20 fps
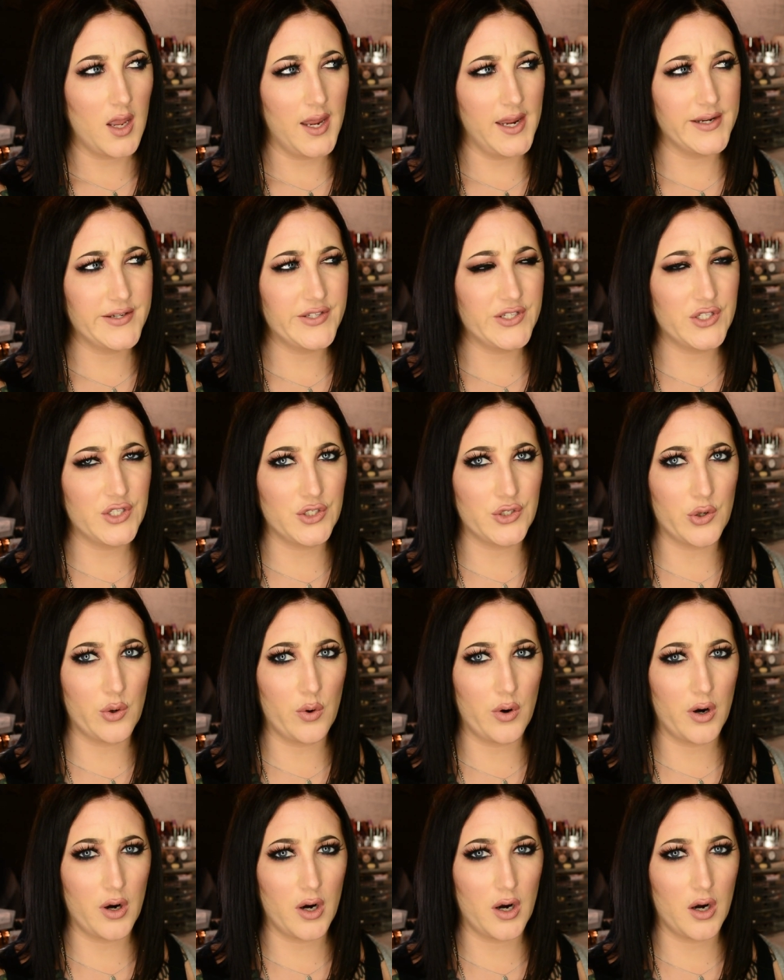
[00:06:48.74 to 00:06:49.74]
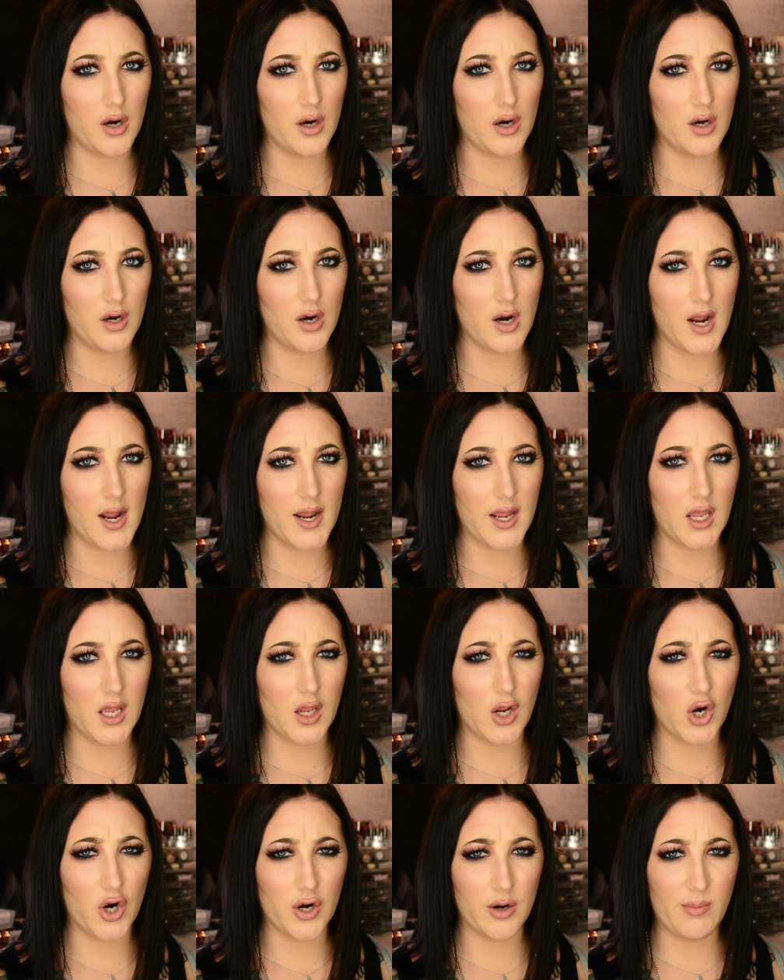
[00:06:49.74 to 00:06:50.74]
a store
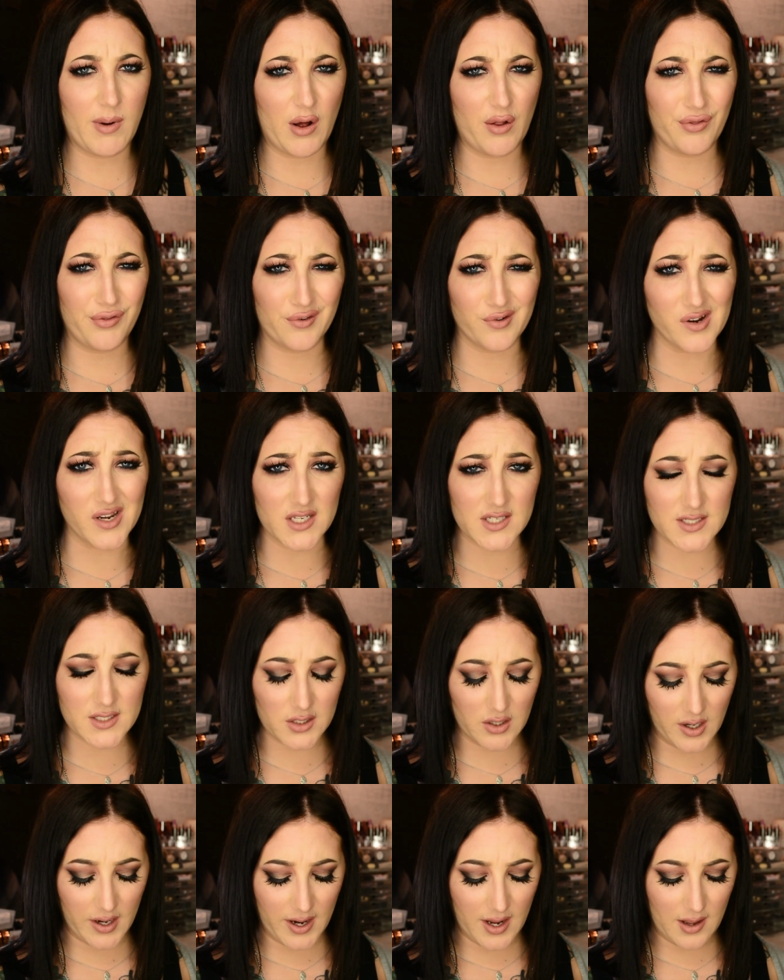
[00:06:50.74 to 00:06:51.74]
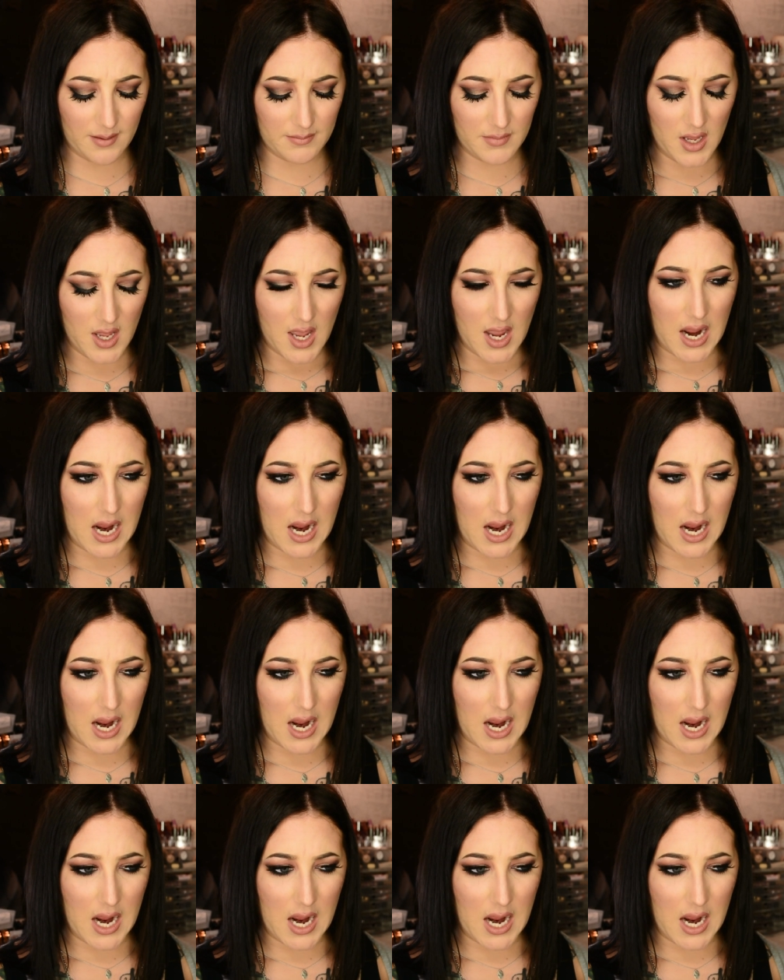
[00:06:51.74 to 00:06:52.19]
I heard about through Instagram.